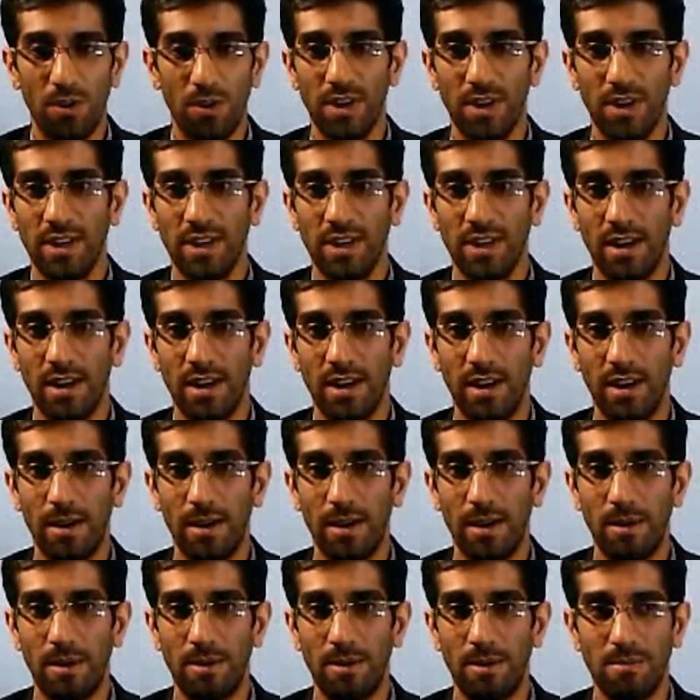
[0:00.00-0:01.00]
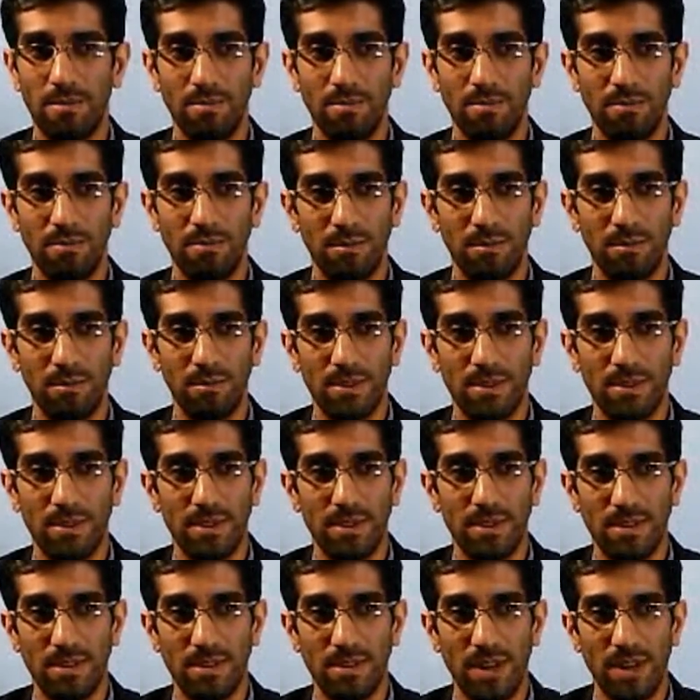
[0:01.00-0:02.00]
far we
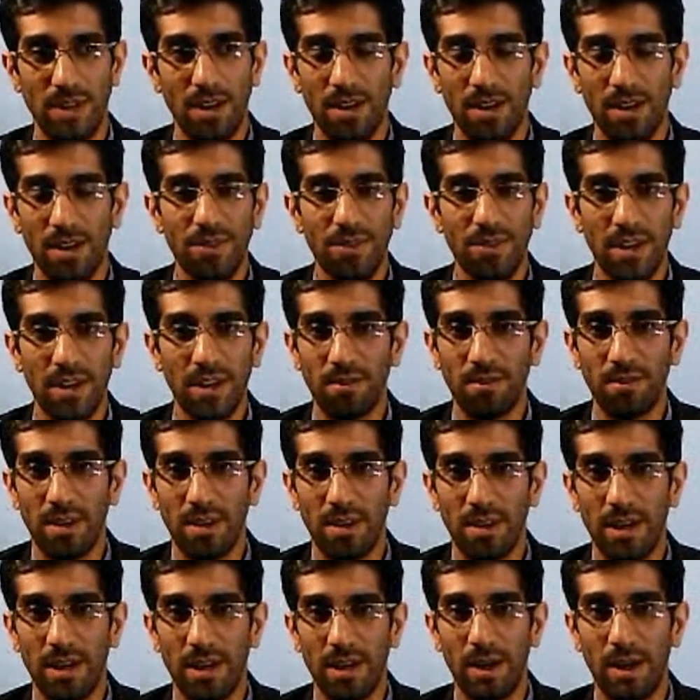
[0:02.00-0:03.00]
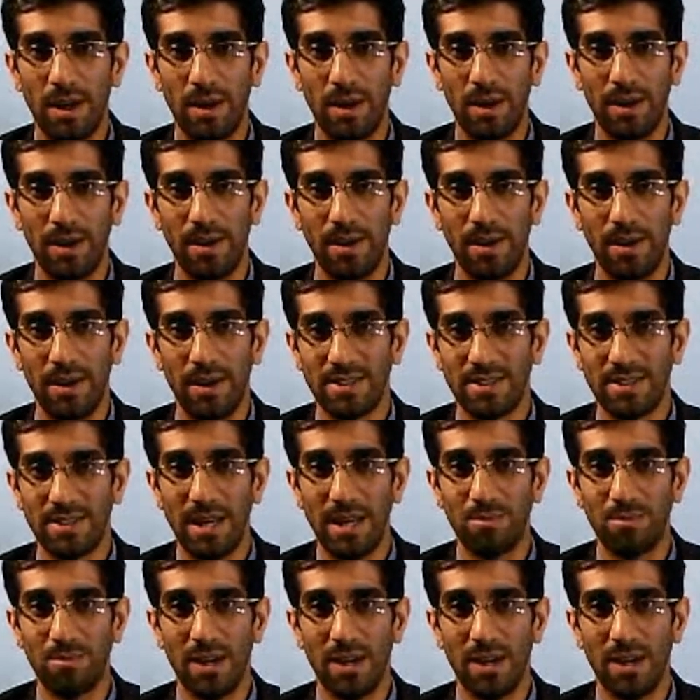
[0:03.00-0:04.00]
saw nothing
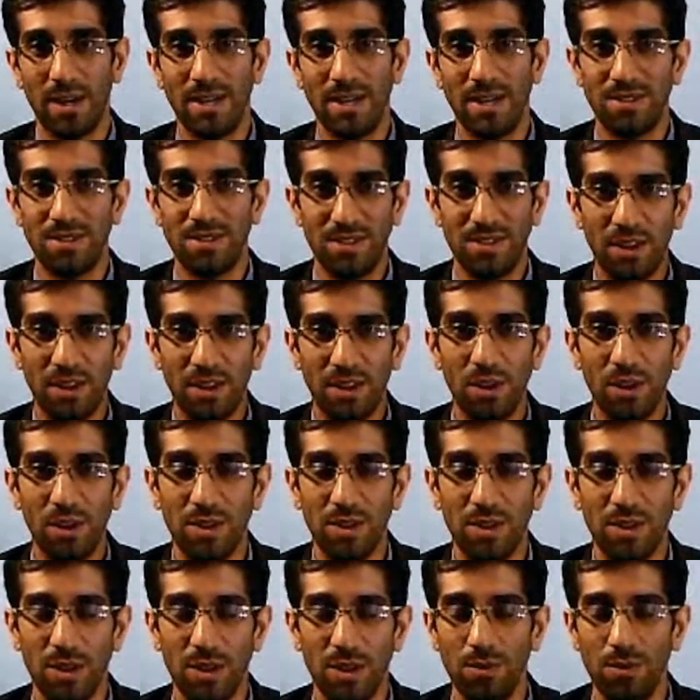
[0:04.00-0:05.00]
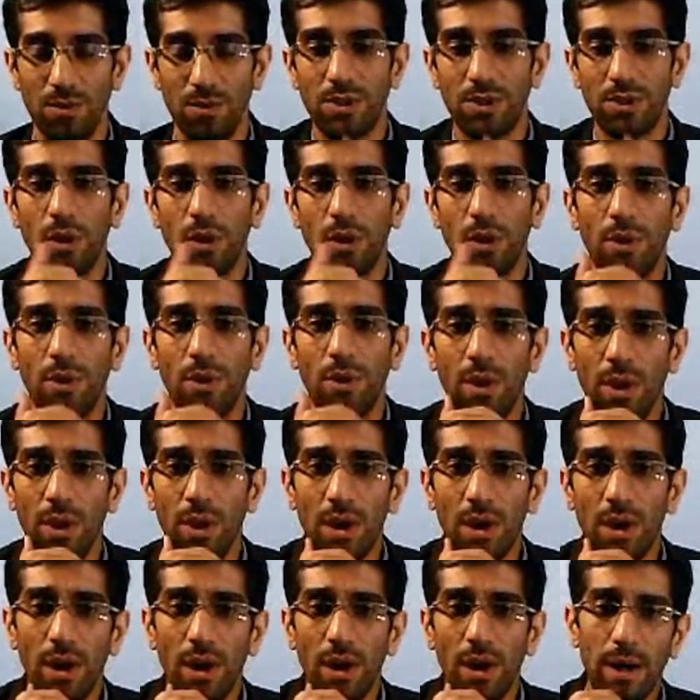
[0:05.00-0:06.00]
except zero results.
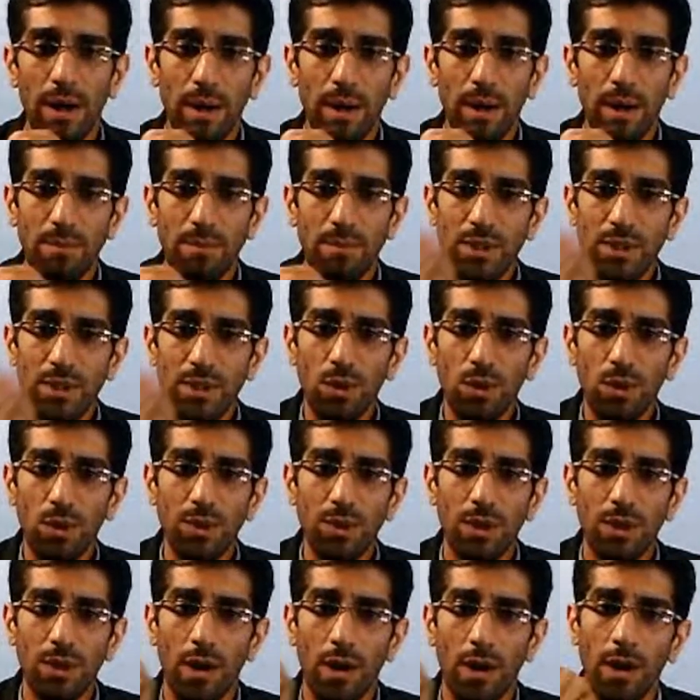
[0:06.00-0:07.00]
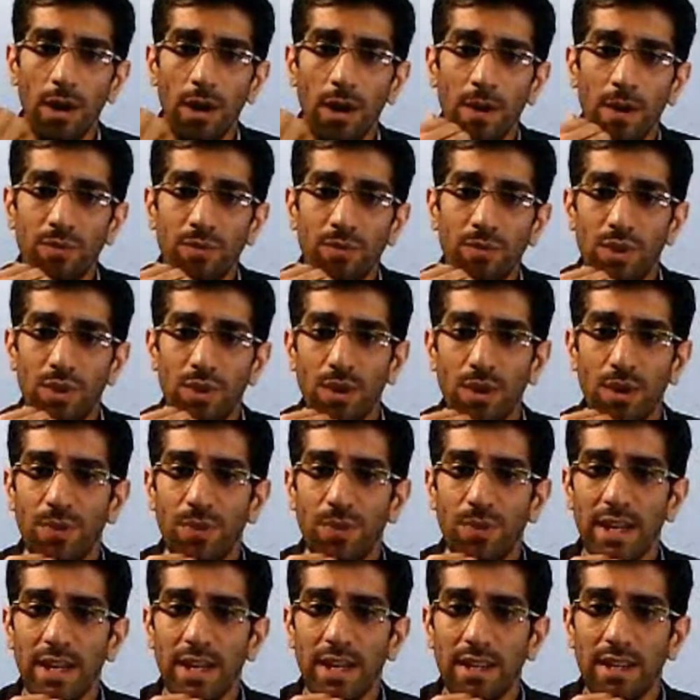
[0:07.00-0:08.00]
So, Mr. Khuder,
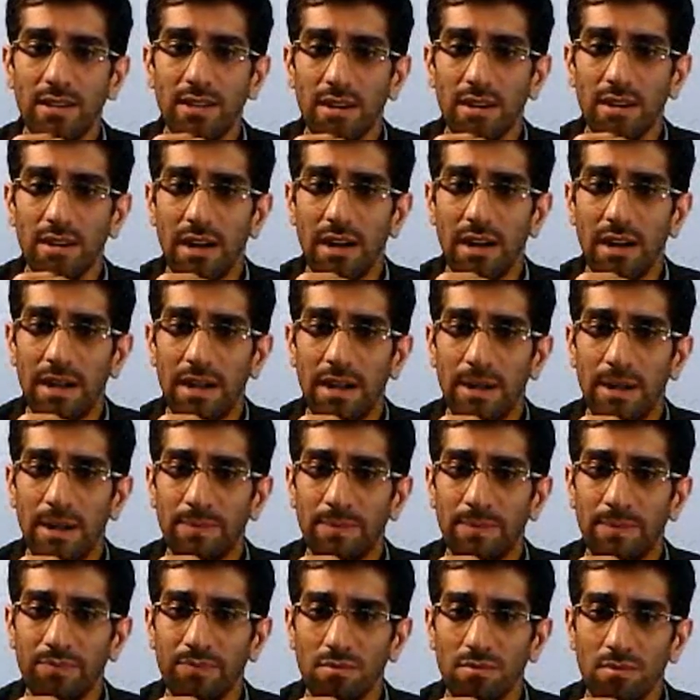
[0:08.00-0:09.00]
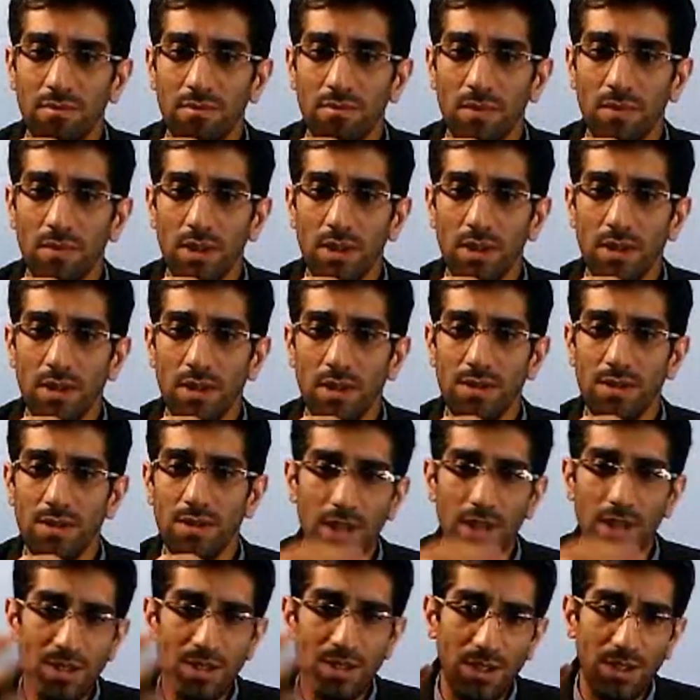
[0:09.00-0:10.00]
do you think
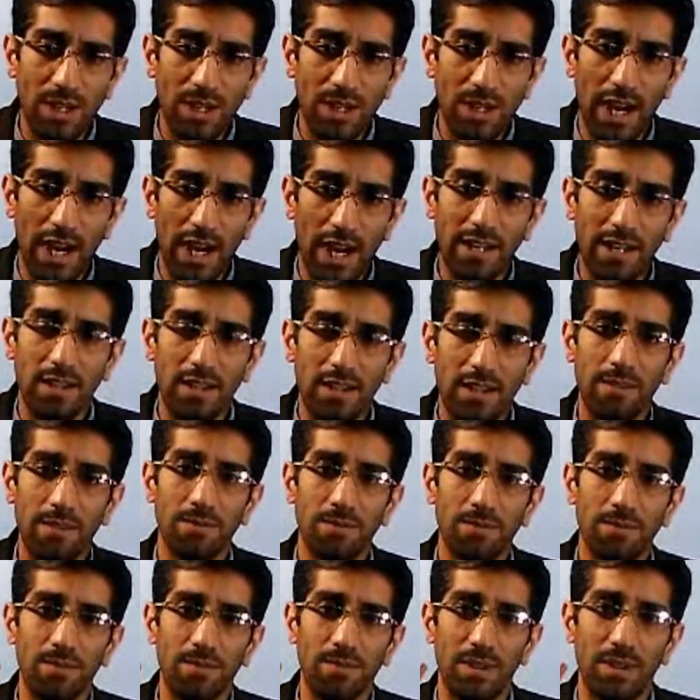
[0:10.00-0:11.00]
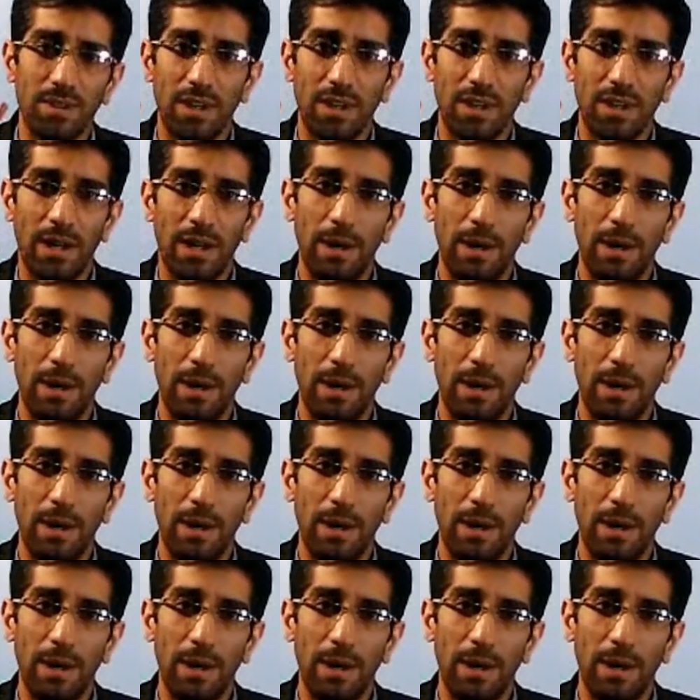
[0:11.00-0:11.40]
such kind of